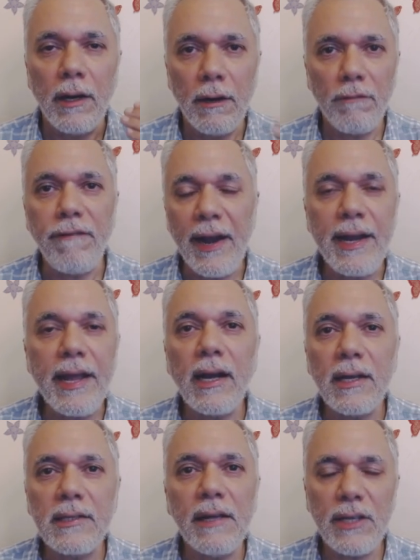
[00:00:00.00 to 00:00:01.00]
uh,
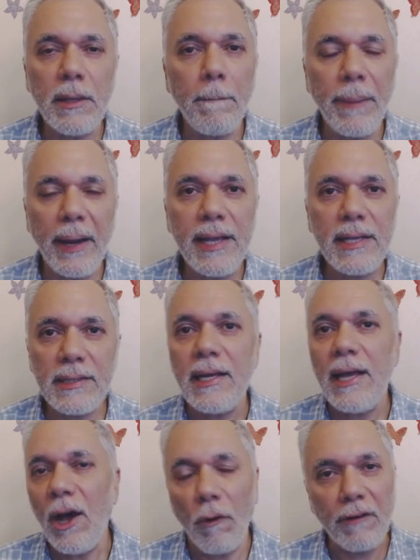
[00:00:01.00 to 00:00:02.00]
finding ourselves in the
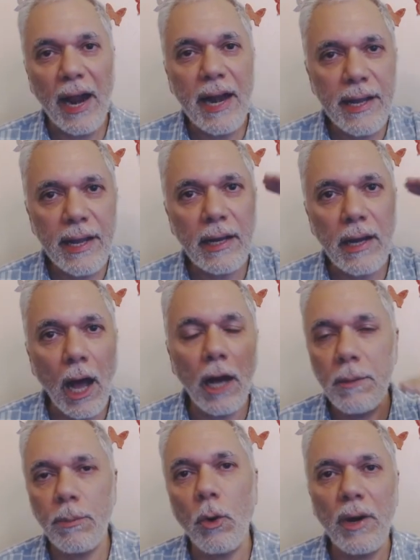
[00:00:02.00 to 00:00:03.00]
place of writing an
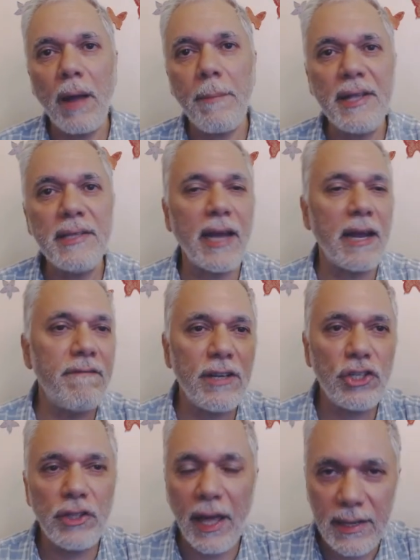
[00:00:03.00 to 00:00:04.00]
R program inside
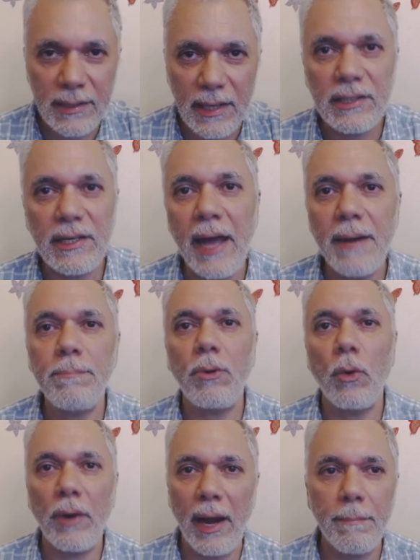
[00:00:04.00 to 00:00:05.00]
which there is a STAN
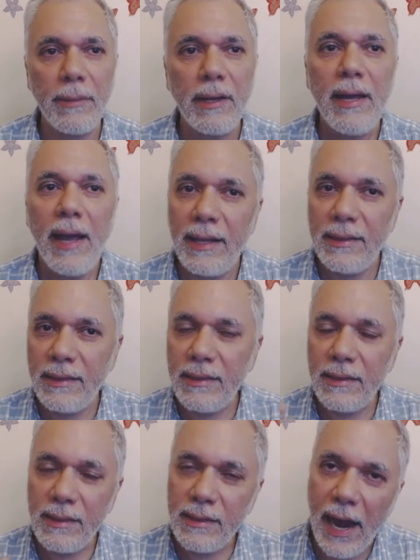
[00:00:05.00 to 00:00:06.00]
program. And
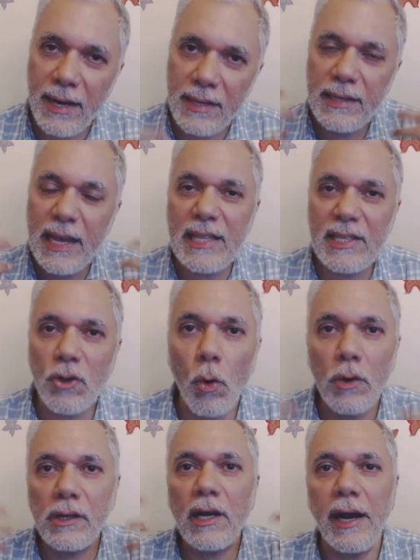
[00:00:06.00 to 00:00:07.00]
that is its
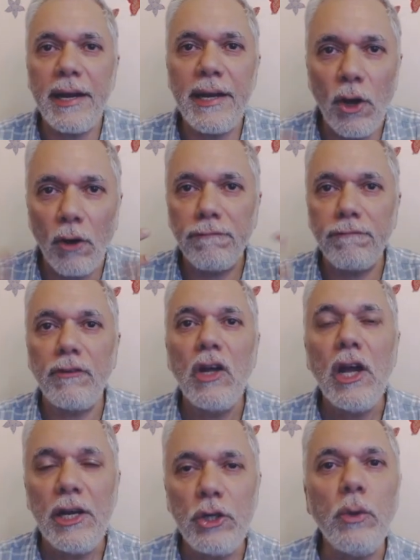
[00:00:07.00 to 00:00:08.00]
own kind of
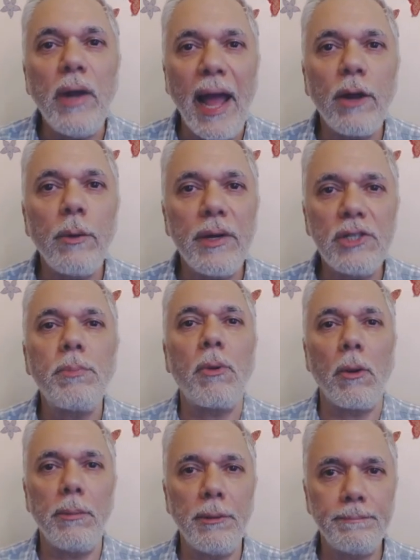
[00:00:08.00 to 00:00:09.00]
two
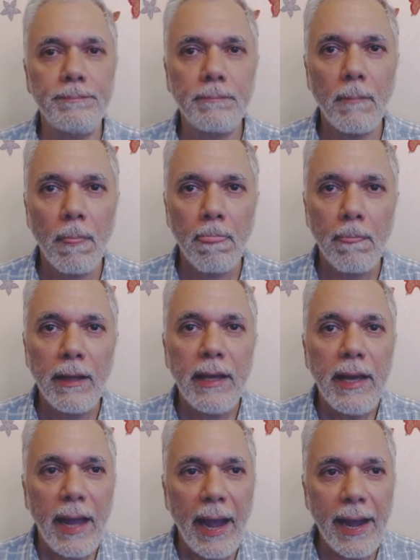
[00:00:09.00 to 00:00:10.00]
language problem.
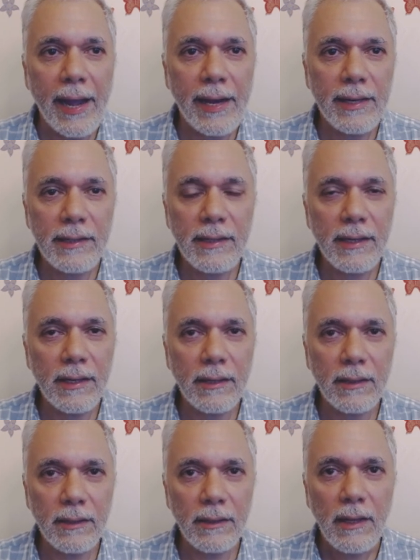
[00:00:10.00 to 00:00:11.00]
And
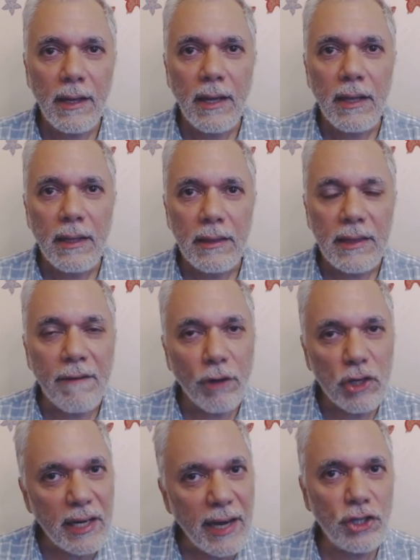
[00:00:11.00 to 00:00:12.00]
uh,
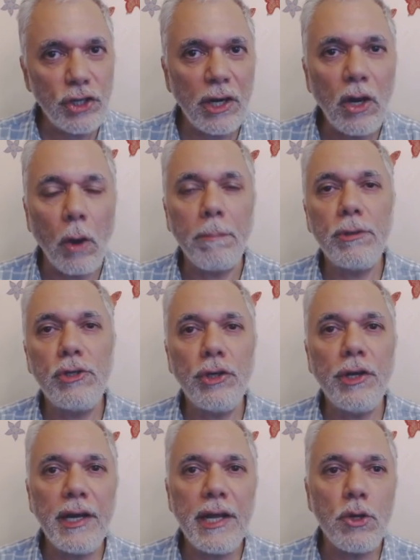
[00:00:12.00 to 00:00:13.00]
there was a natural
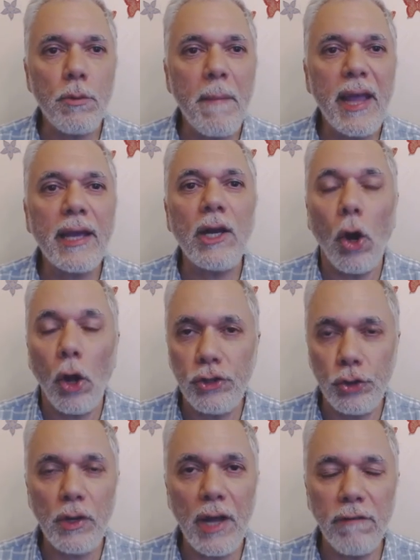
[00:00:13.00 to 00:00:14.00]
opportunity to make an
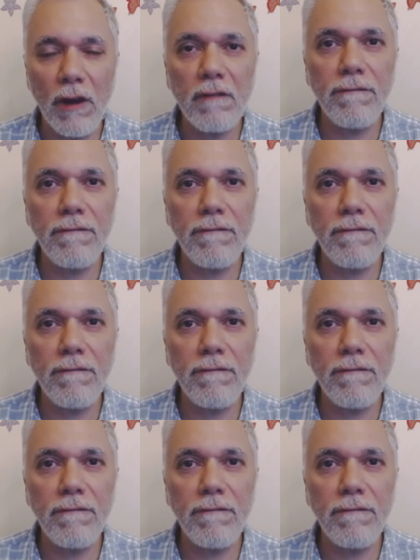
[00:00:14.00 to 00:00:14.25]
all Julia